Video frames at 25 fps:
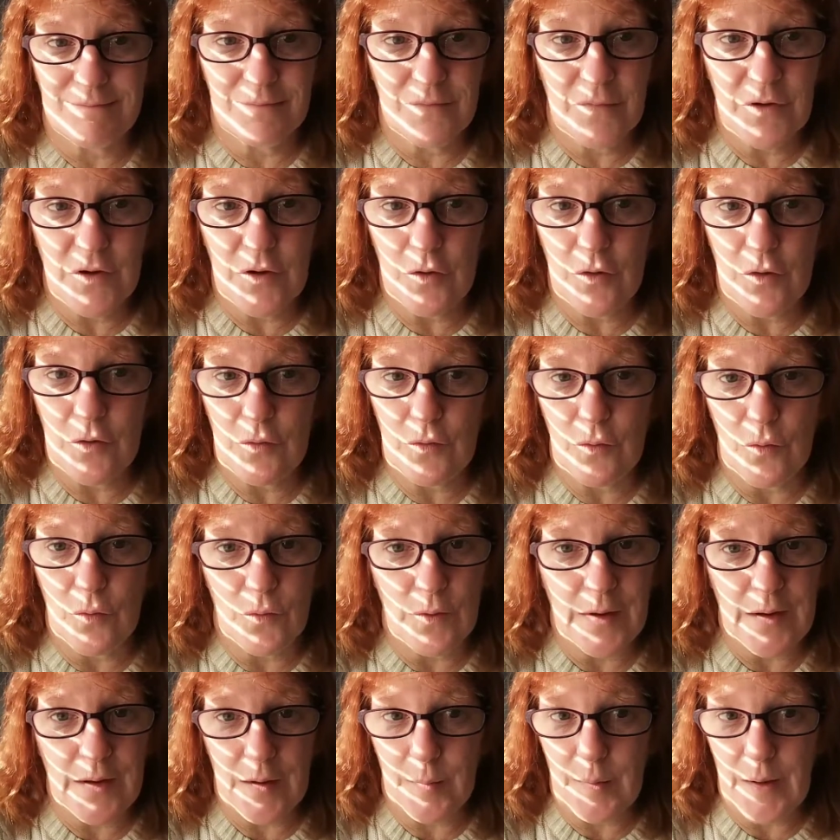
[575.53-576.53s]
you
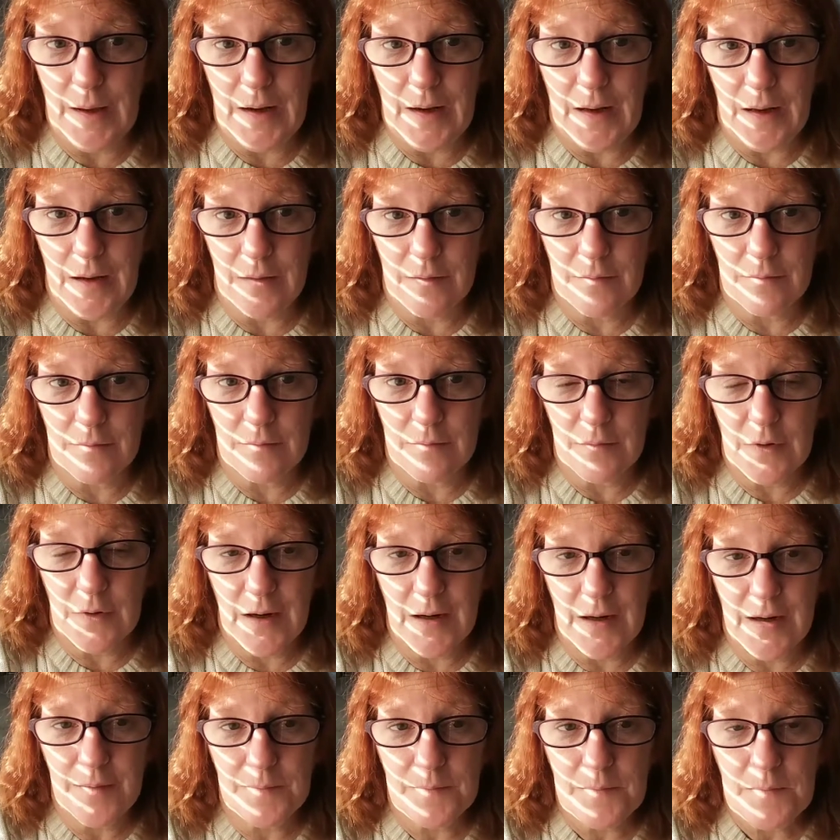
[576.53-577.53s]
don't get a penny,
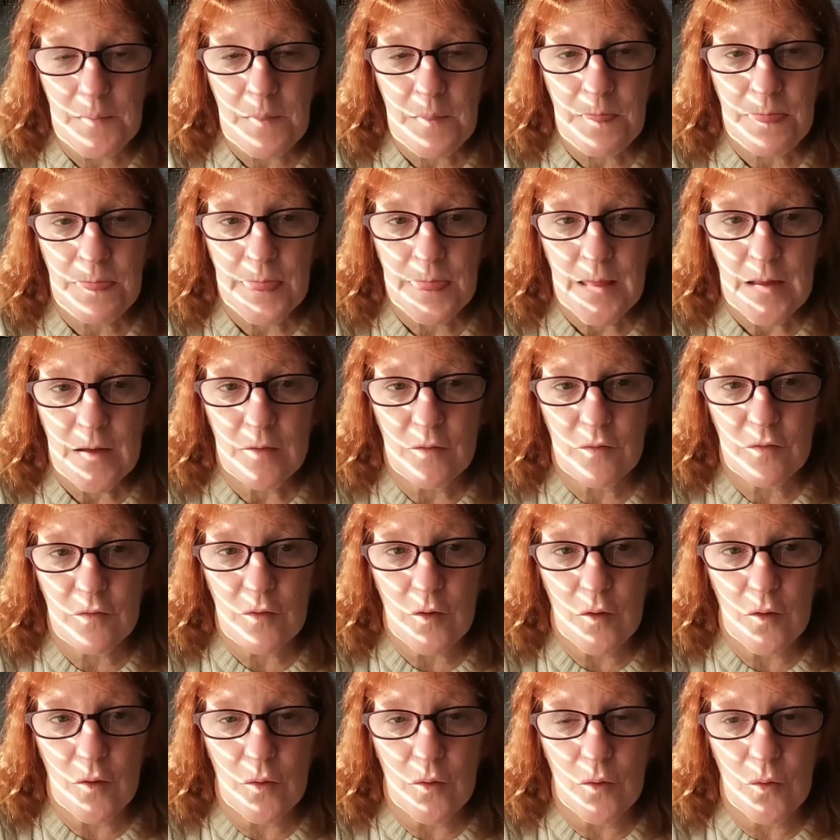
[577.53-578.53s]
right?
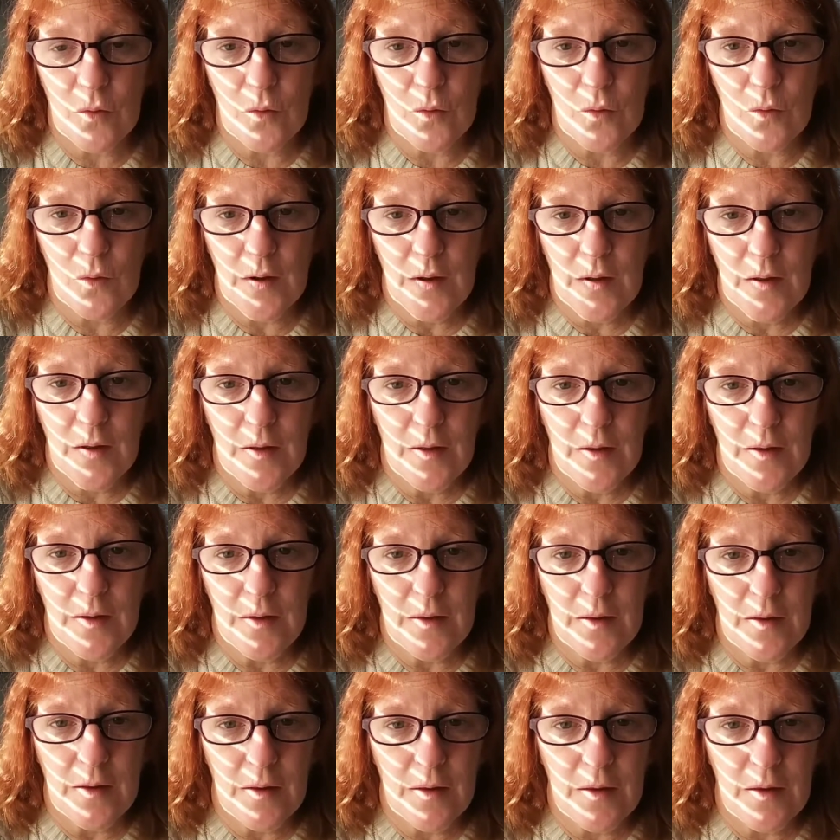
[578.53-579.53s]
So
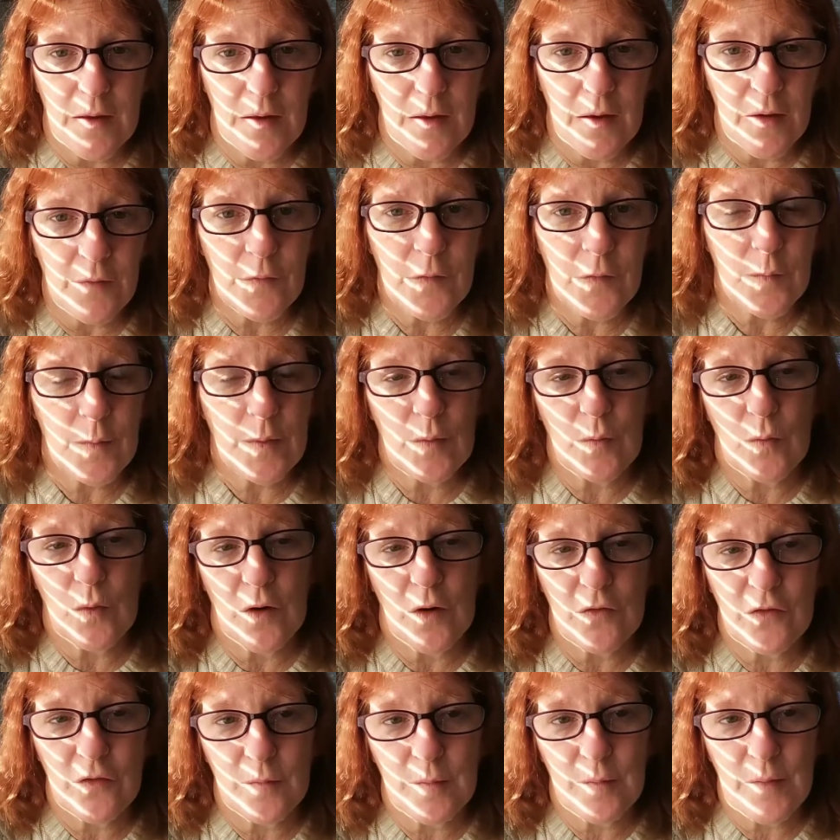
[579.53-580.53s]
if you've been
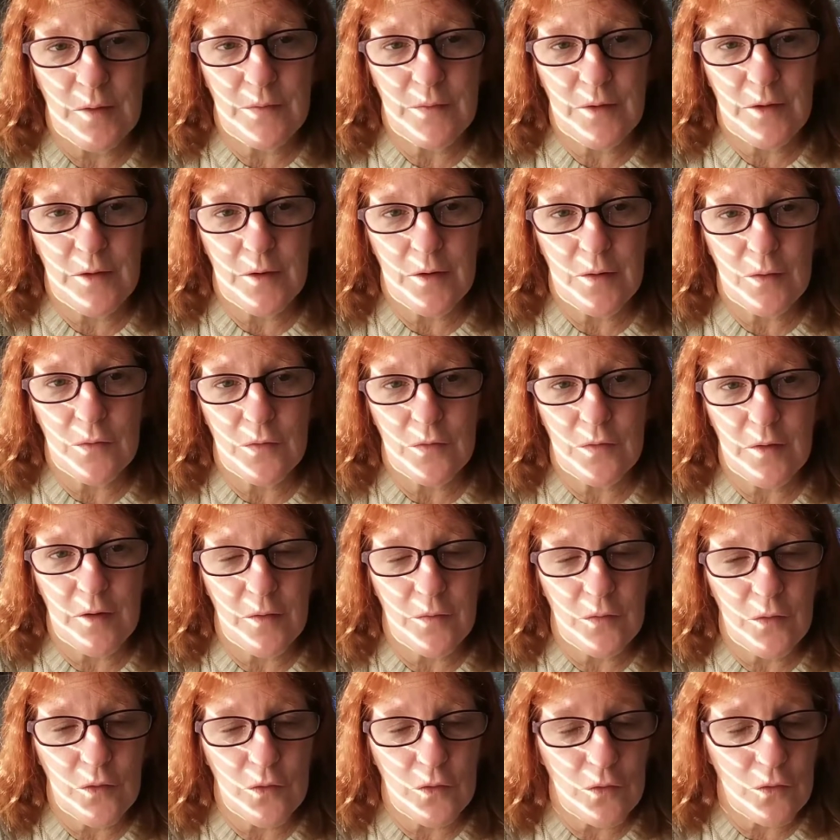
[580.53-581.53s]
watching my videos,
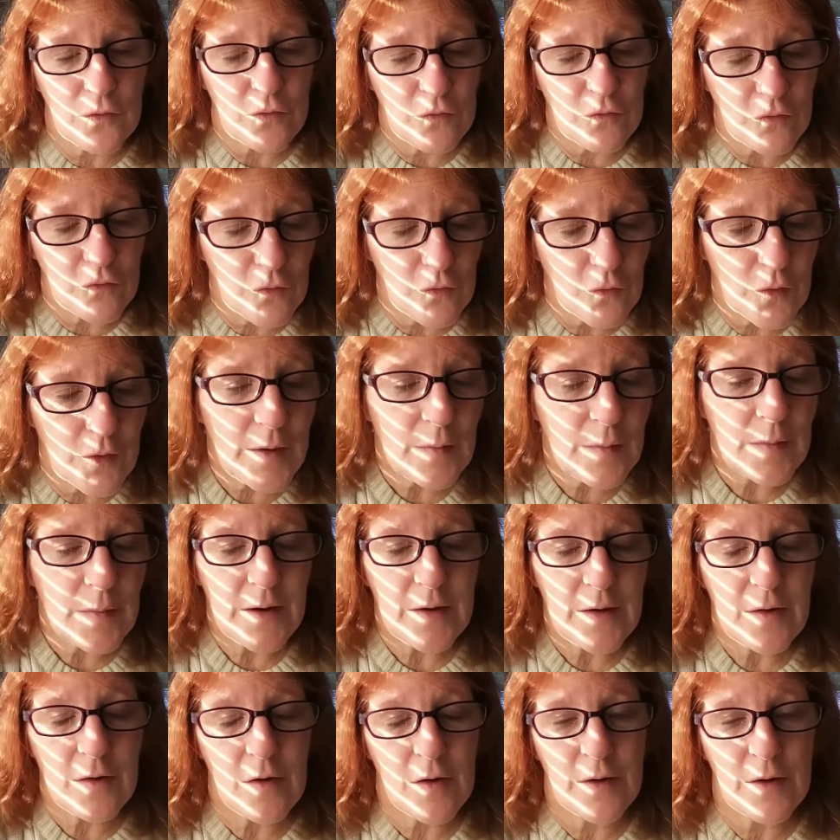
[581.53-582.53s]
if you're enjoying
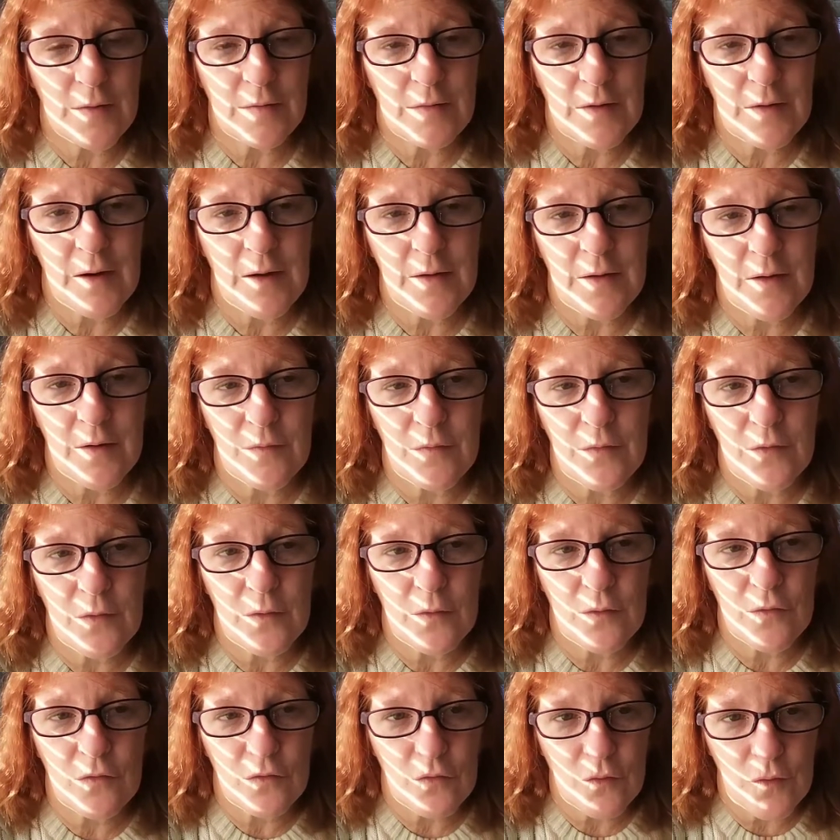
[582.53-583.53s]
my content, if
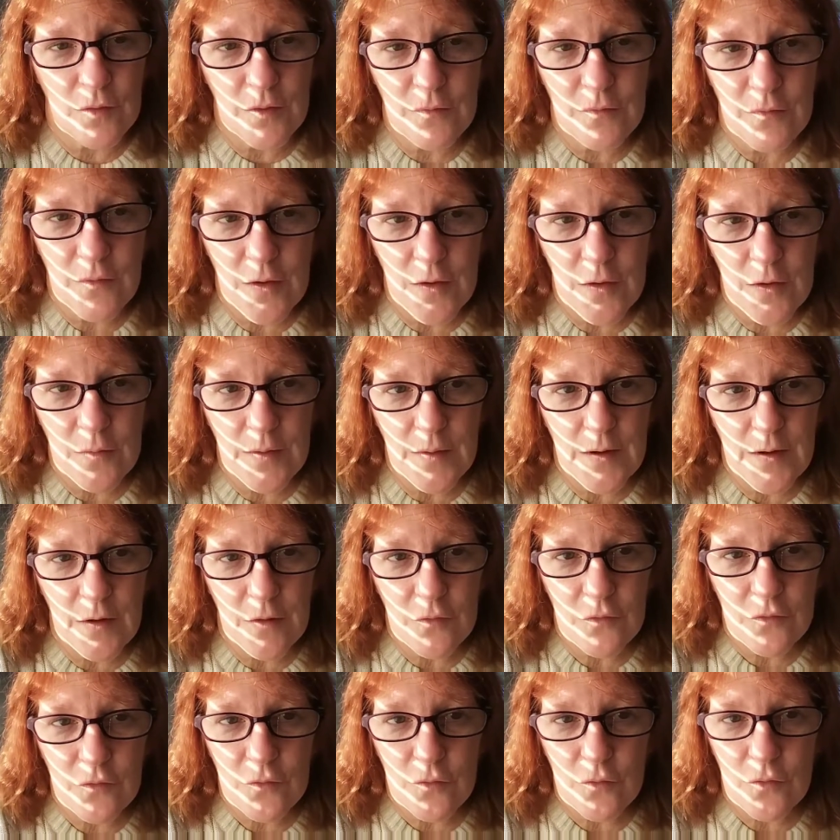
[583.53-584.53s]
you enjoy following
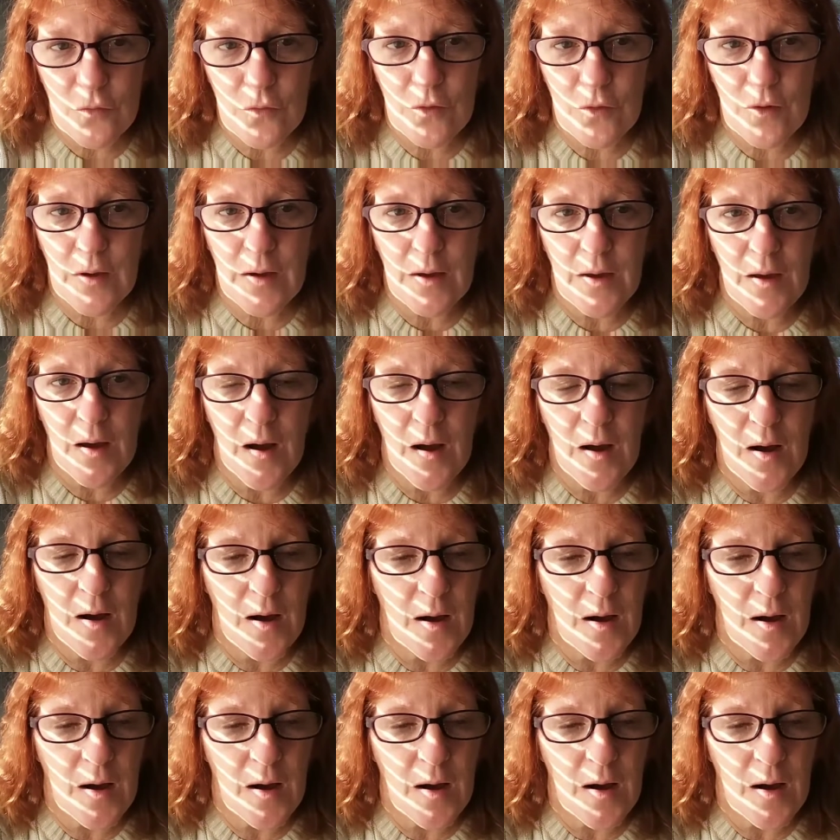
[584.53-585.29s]
our story, you